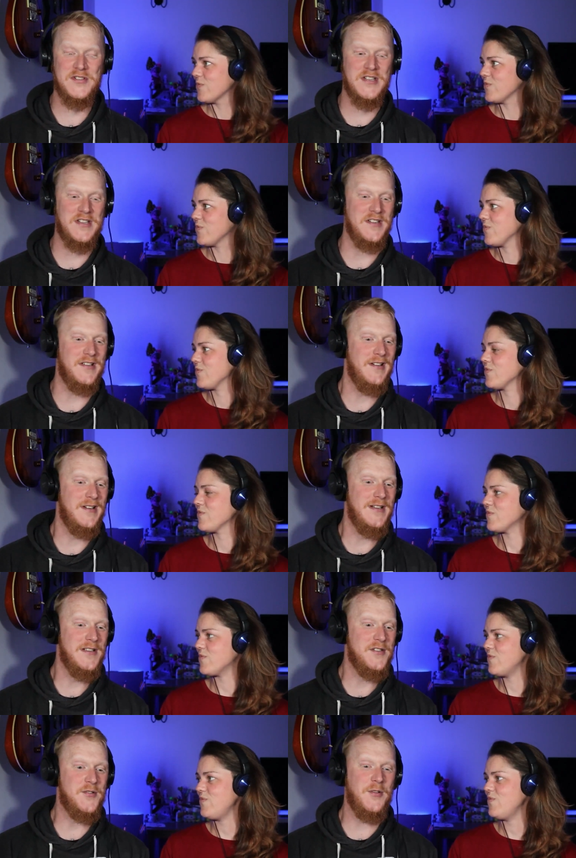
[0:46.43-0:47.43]
Speaker 1: did a
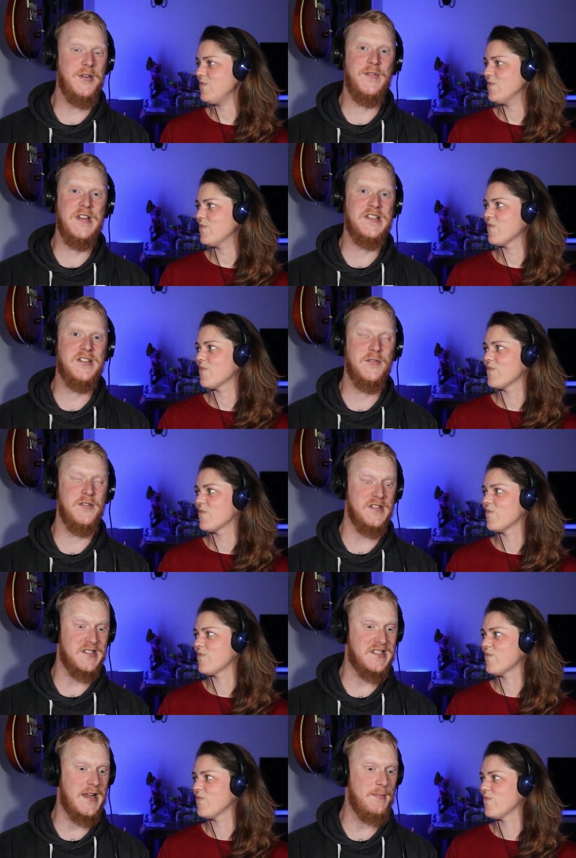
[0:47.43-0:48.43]
Sunny V2 that's
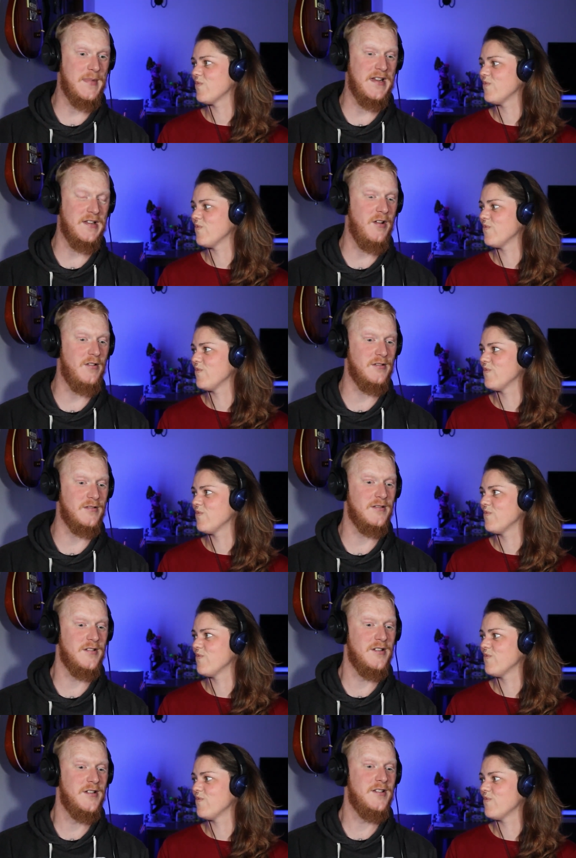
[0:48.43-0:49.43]
10 minute long
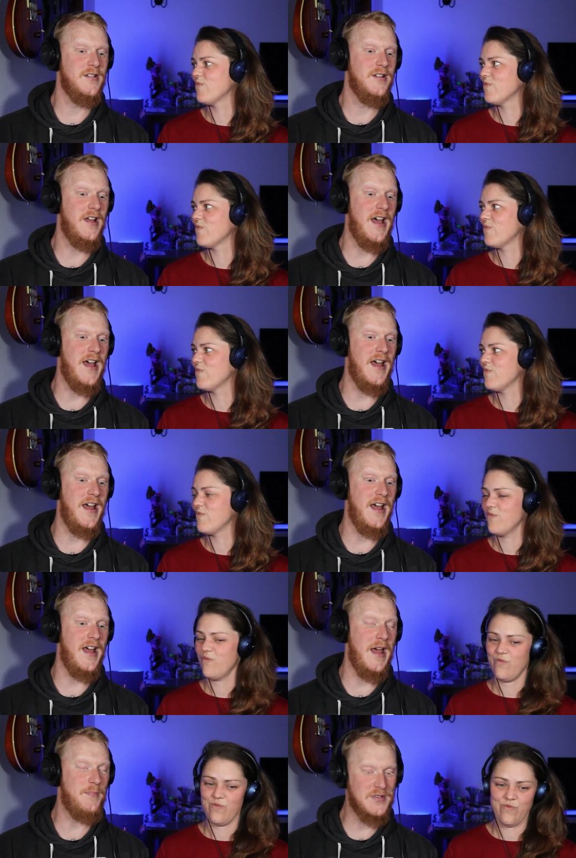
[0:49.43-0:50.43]
uh,
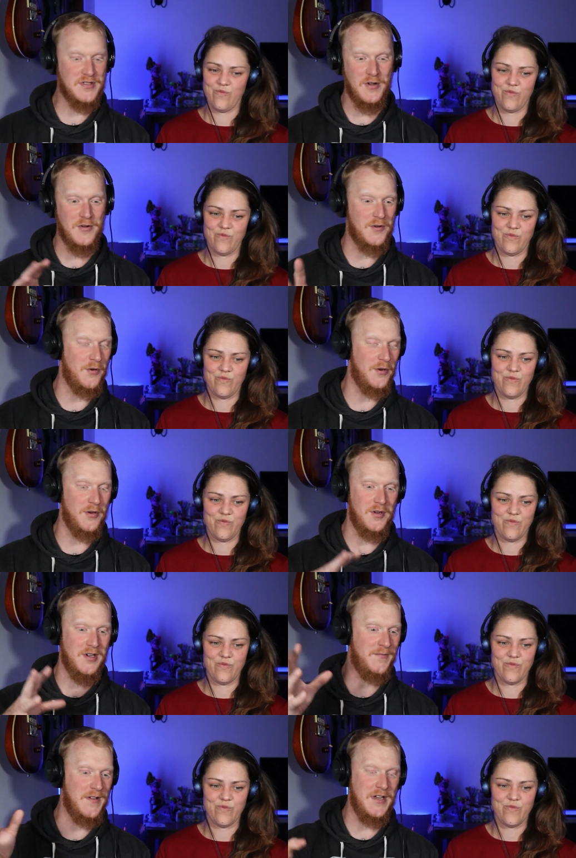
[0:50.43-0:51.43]
episode
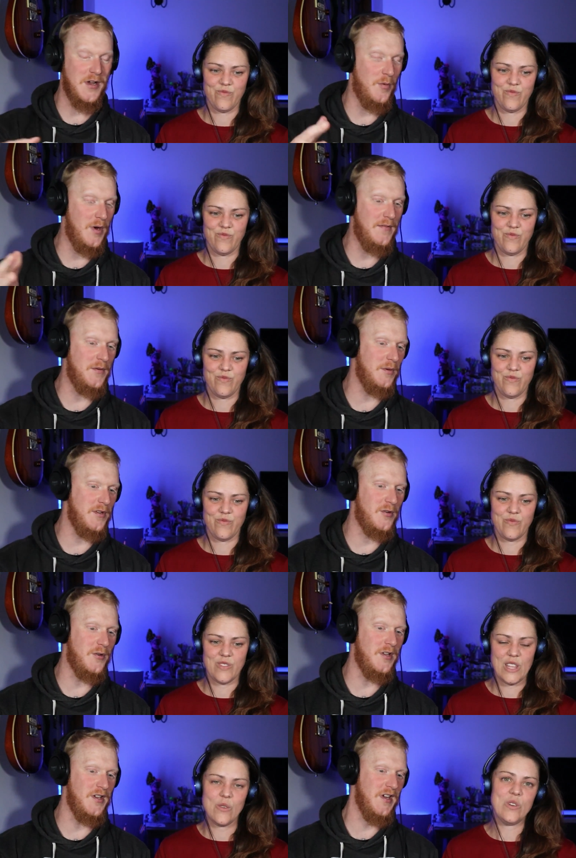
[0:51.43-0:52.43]
or video, whatever you want to
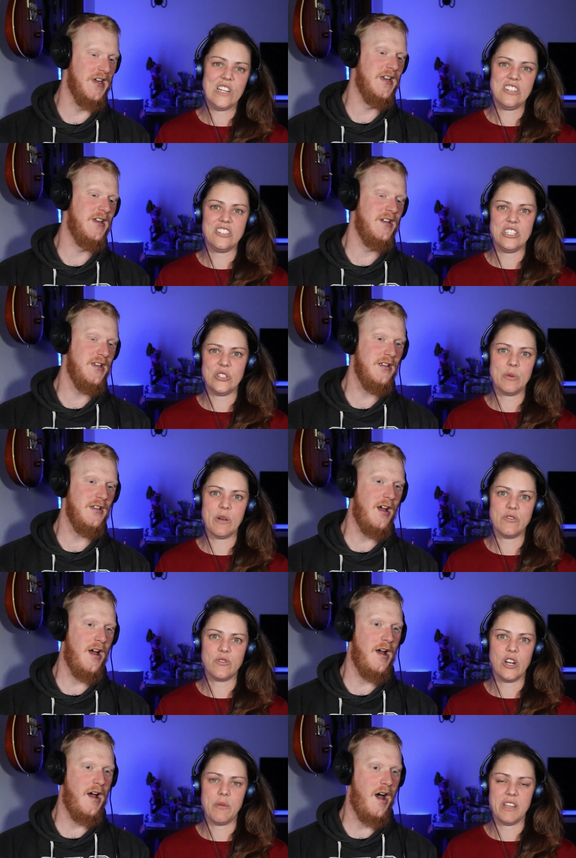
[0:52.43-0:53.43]
call it. We
Speaker 2: literally took about
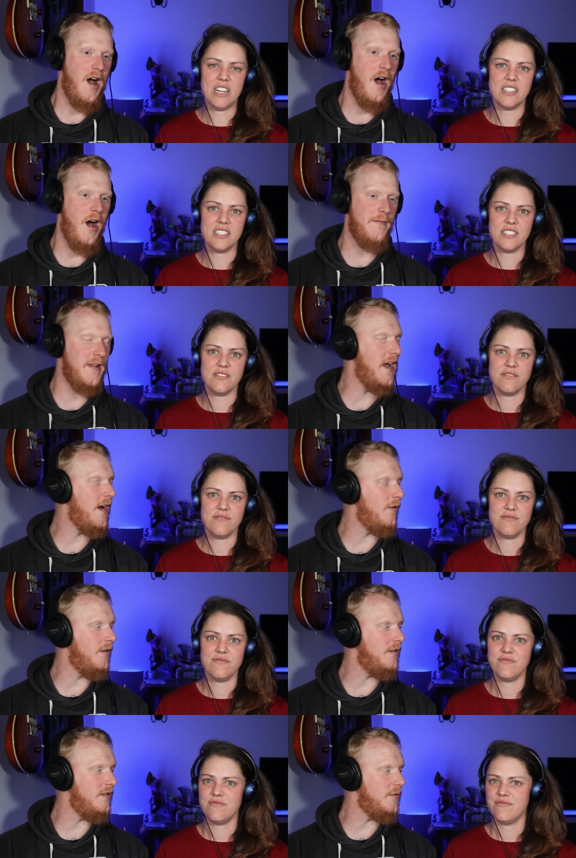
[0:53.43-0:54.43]
40 minutes. Half
Speaker 1: an
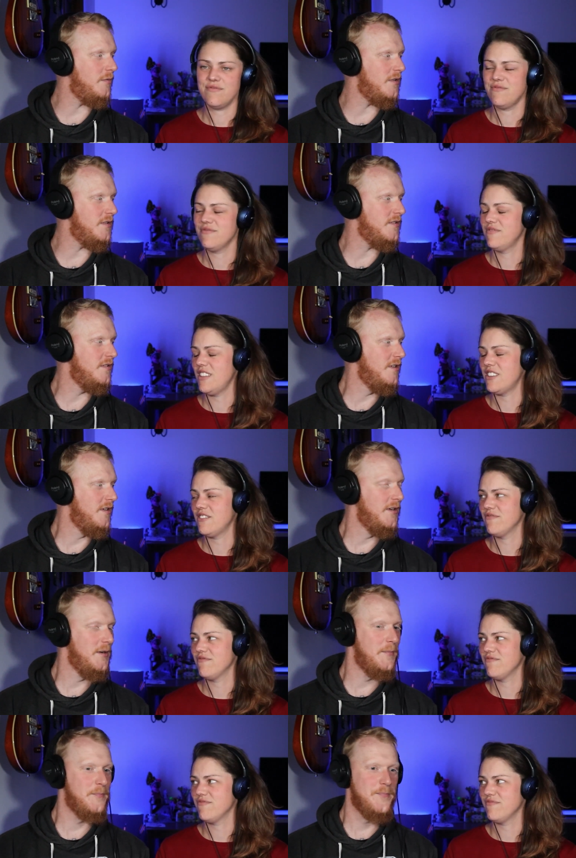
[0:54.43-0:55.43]
hour it was. Yeah.
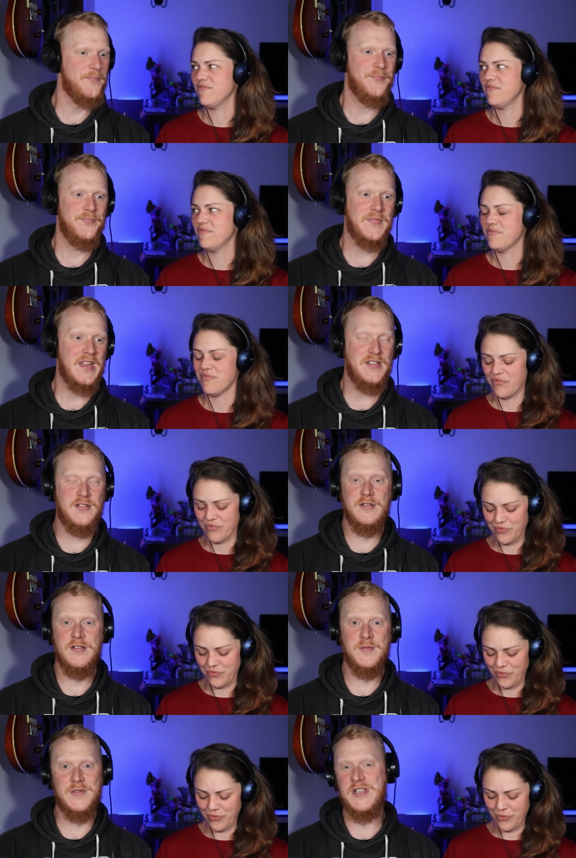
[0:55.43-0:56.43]
It's just
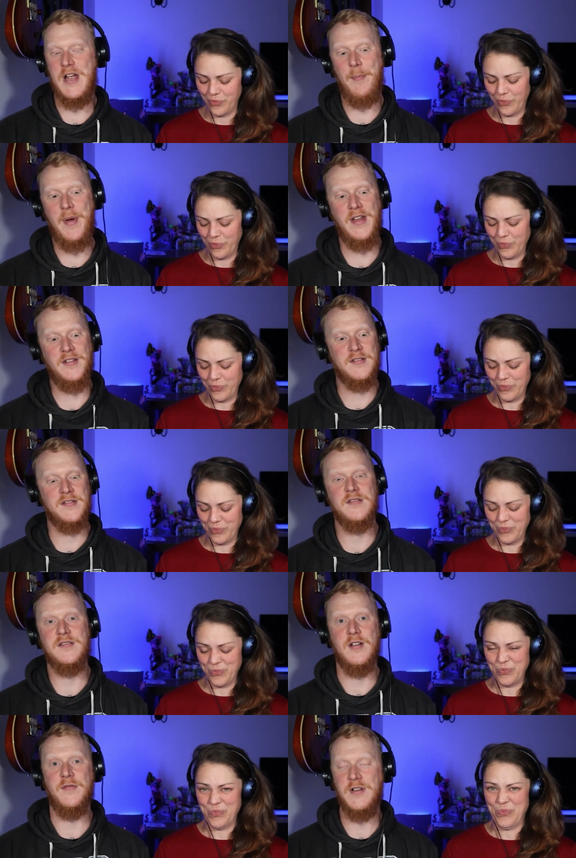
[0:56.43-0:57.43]
because we chat pants.
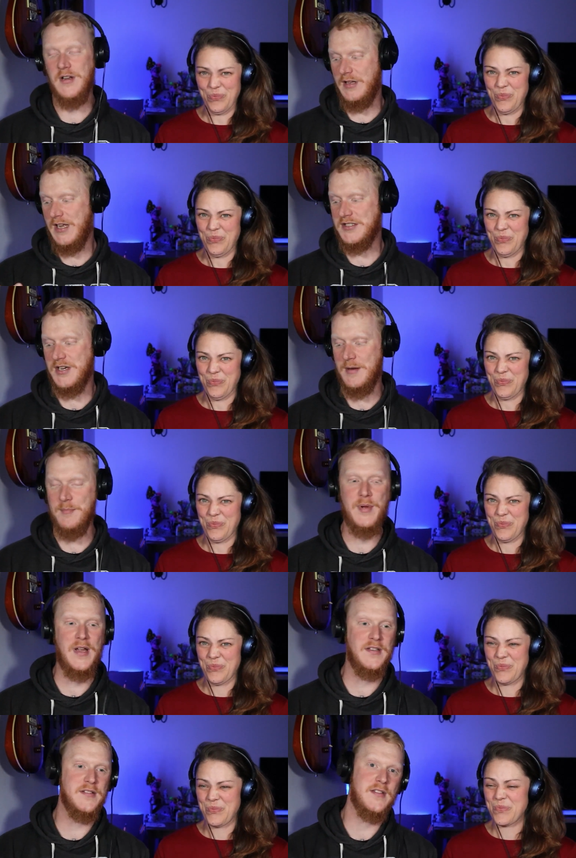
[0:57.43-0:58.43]
So if you don't like chatting pants,